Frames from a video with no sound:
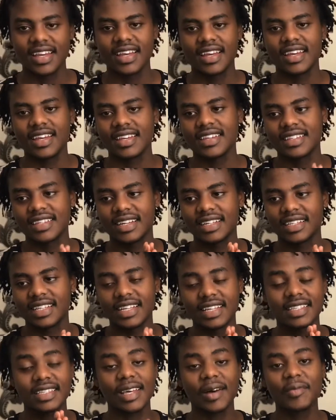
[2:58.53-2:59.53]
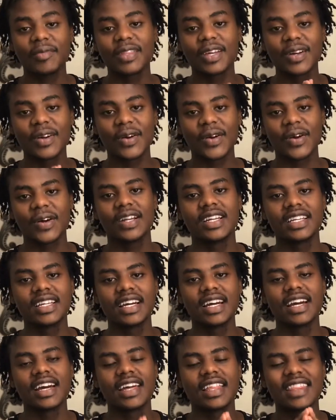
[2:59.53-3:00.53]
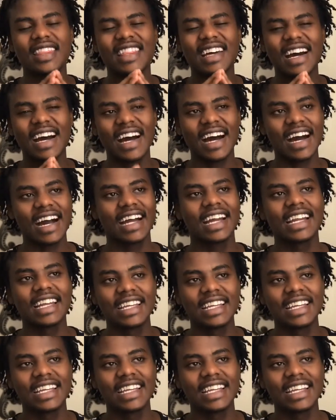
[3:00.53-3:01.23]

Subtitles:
is that there's something called the ugly